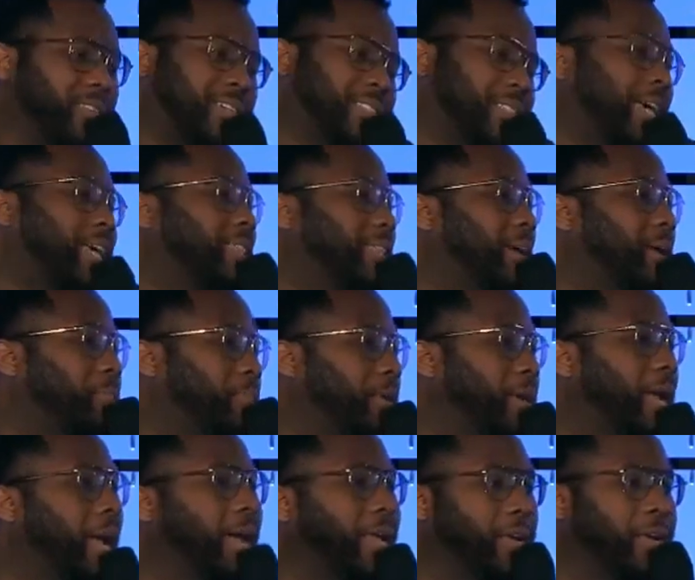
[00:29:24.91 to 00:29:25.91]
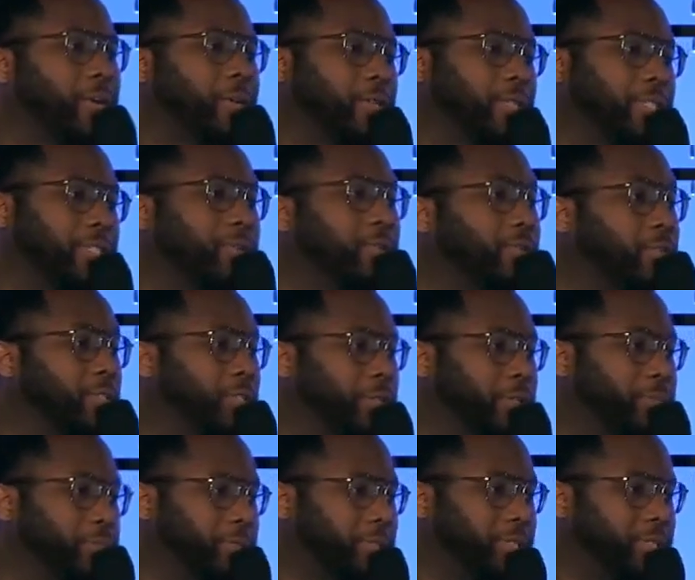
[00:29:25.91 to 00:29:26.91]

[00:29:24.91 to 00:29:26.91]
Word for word: Was, at that point, I didn't know zero scripture.